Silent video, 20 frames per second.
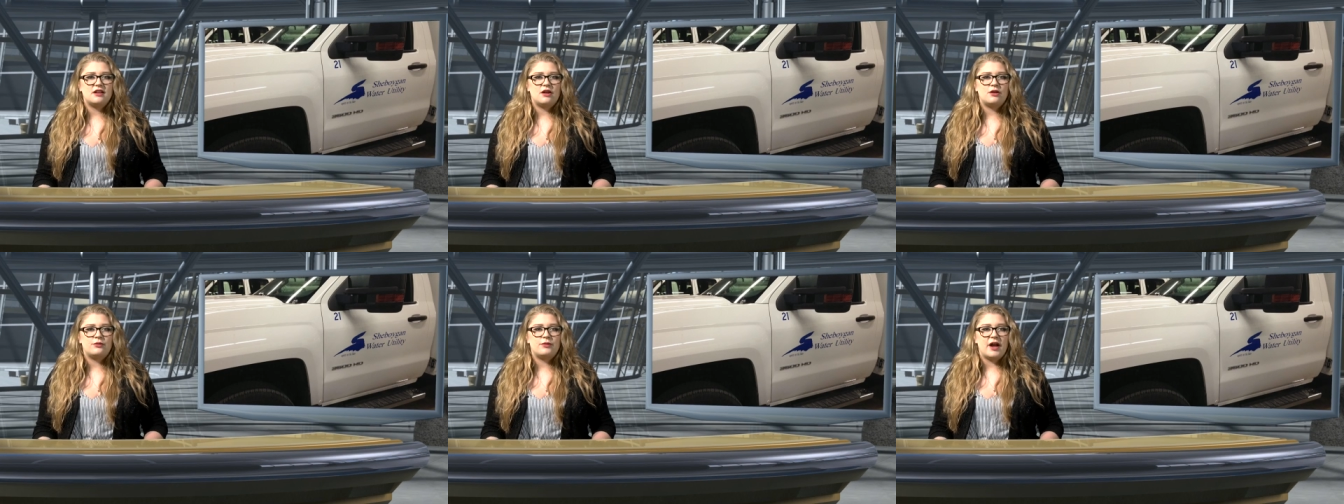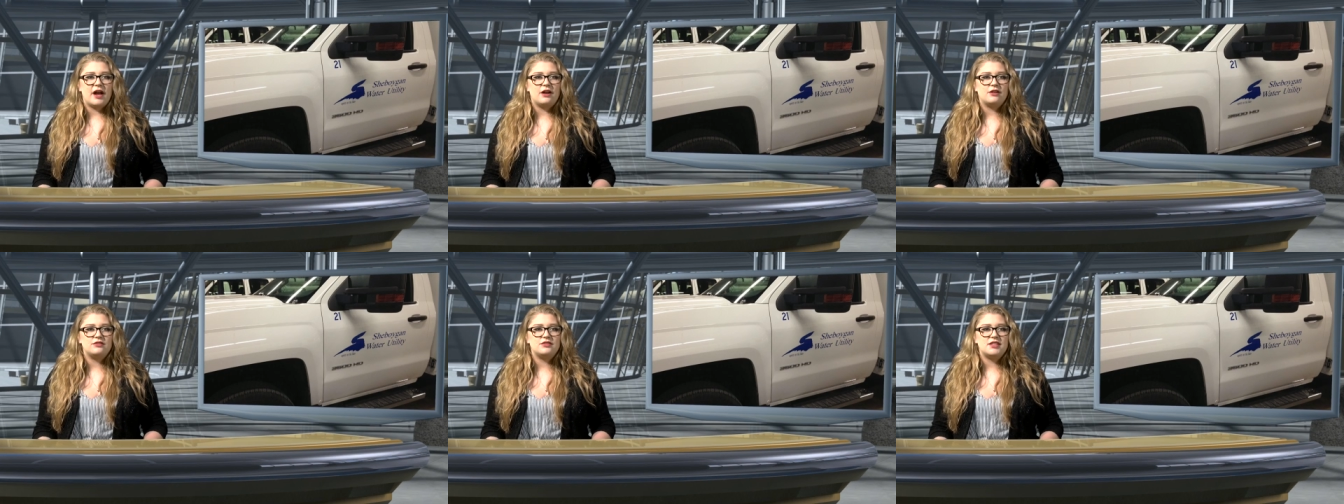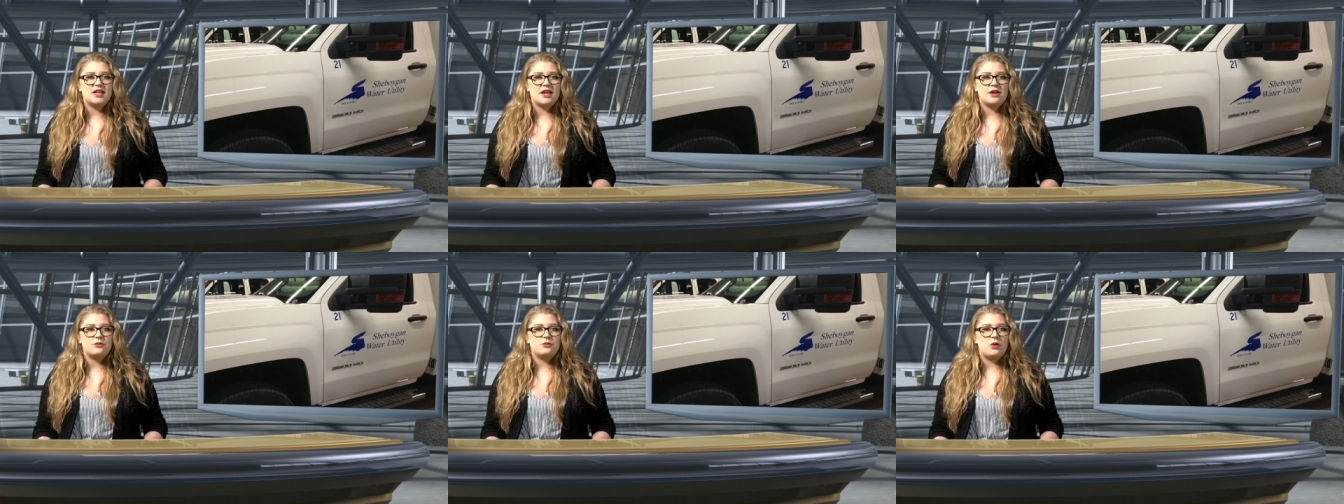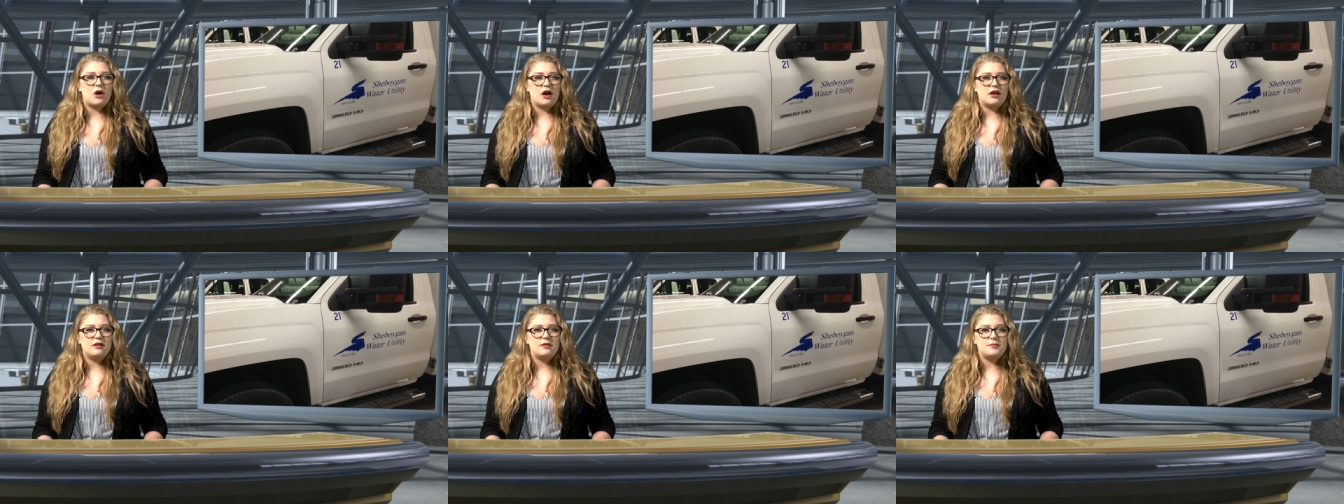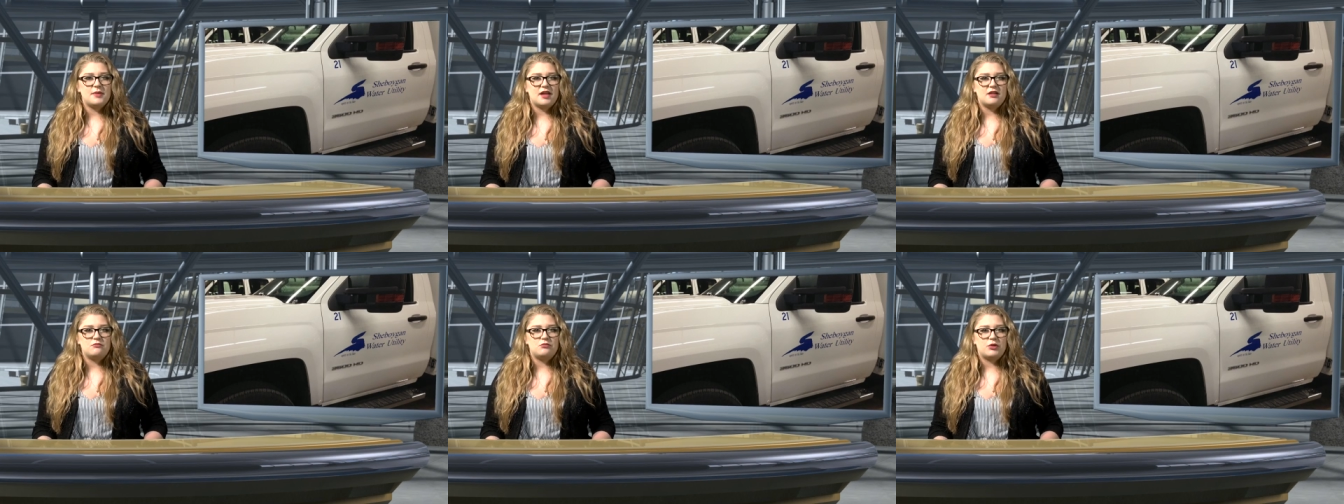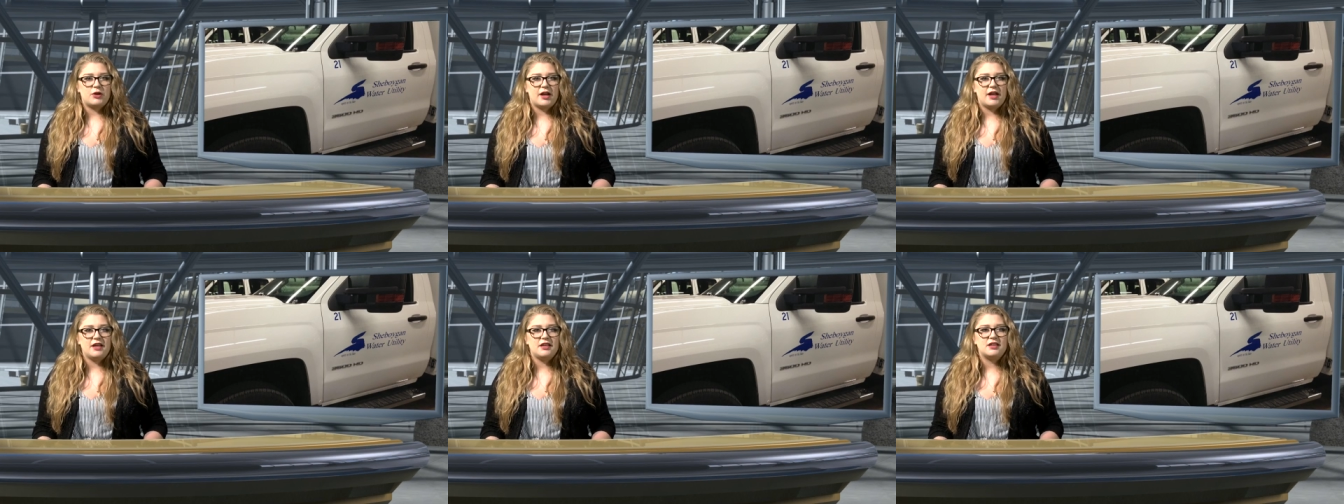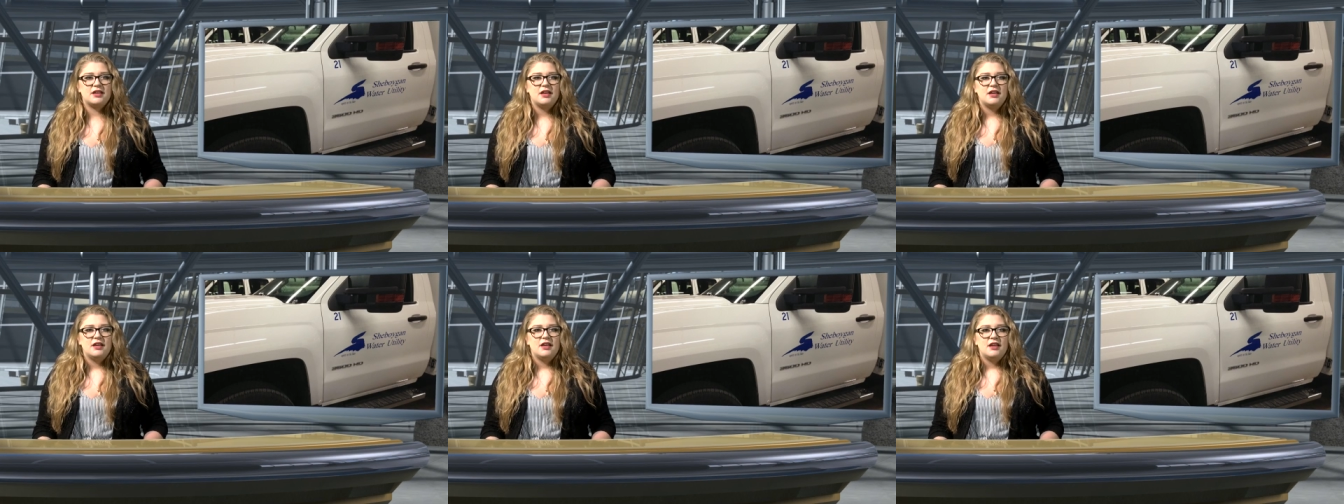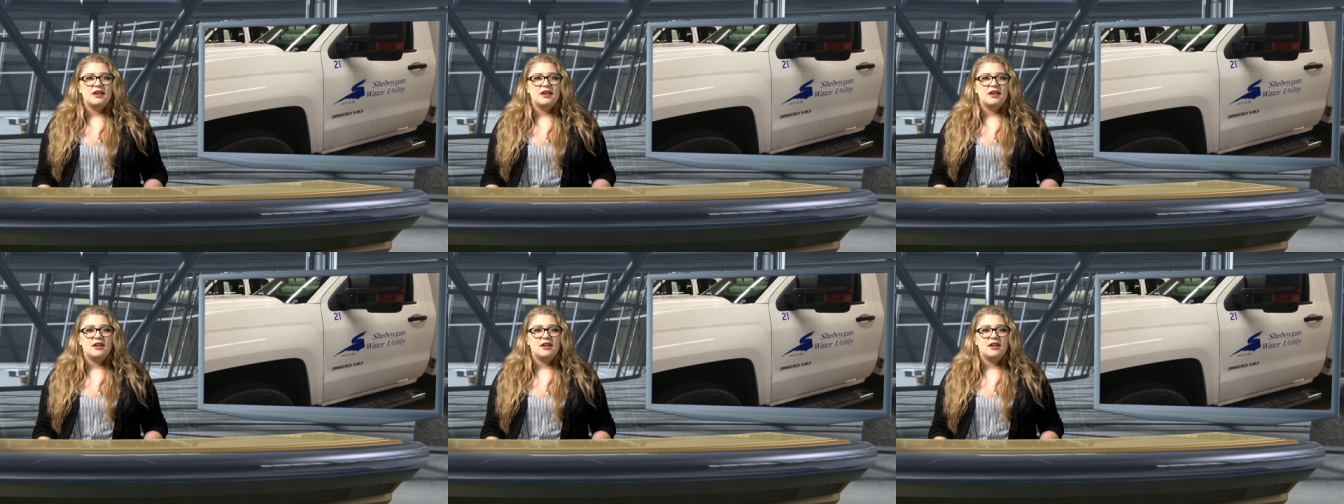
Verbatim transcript: around a water main break